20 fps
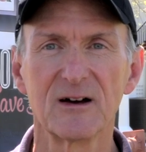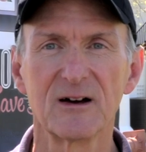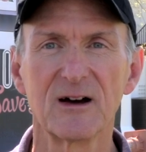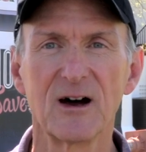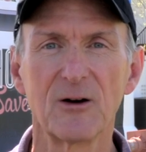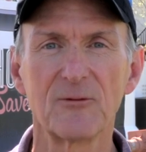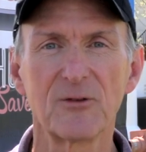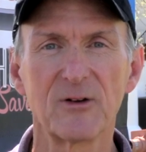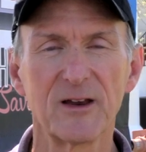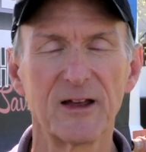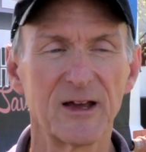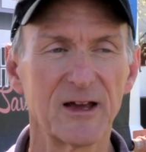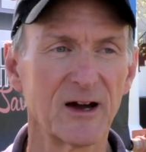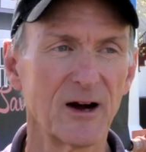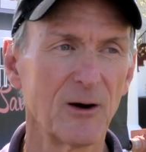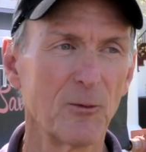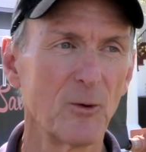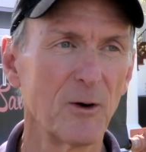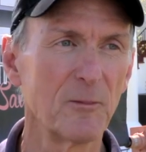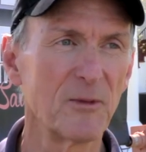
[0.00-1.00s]
Hopefully,
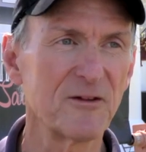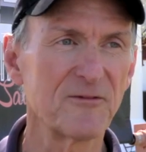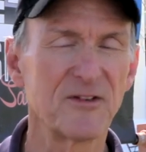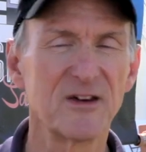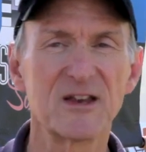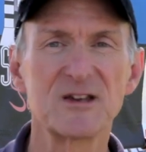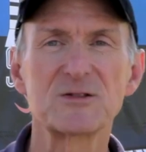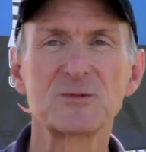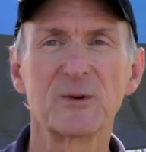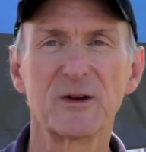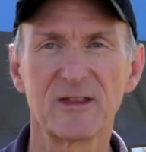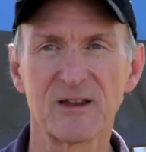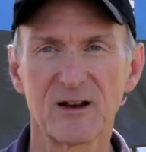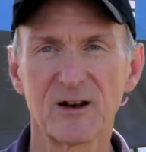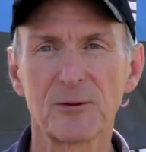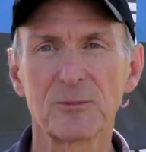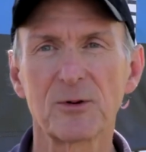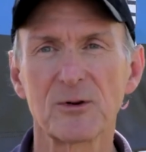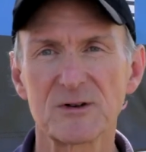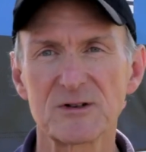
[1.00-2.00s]
we'll be finished with it
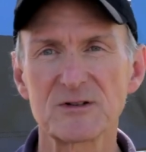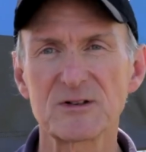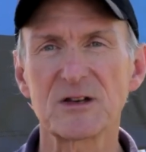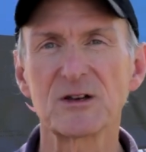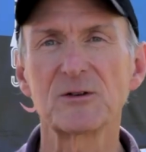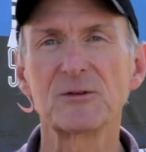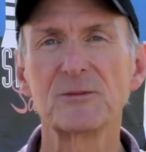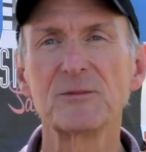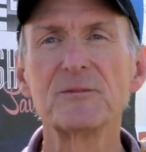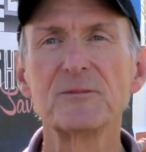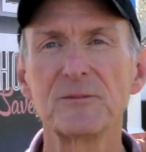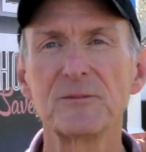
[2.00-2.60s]
here pretty soon.